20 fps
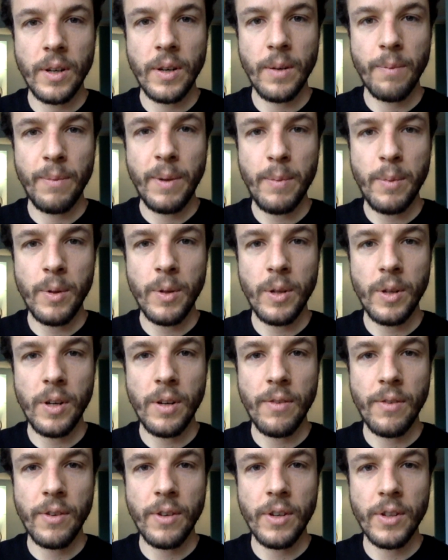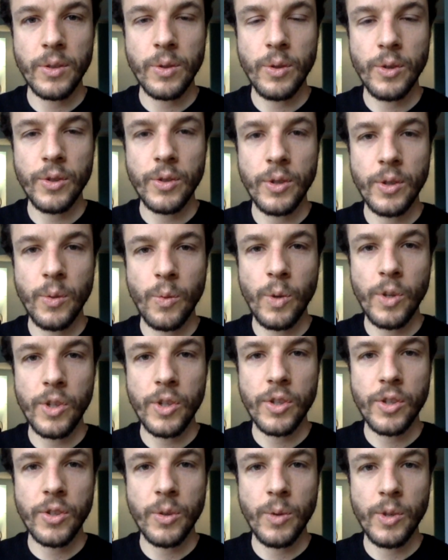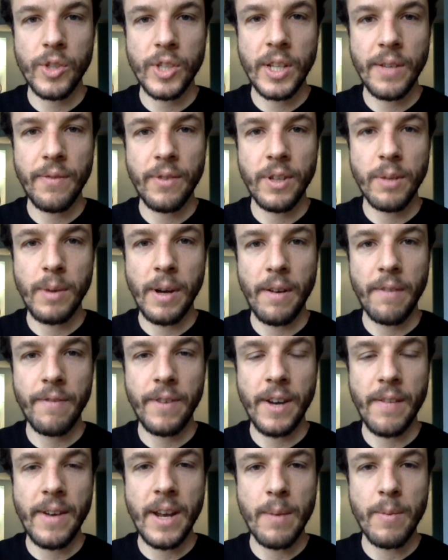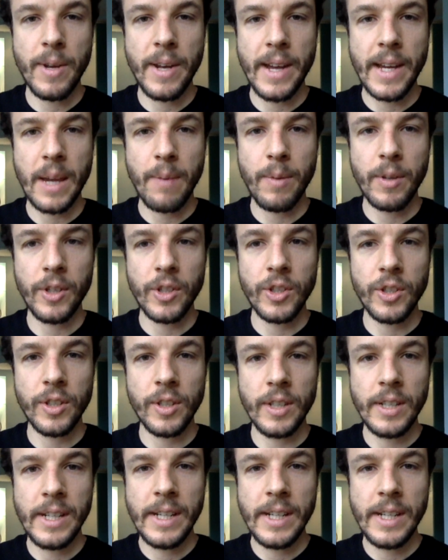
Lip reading: people often ask also, what's different about five element acupuncture?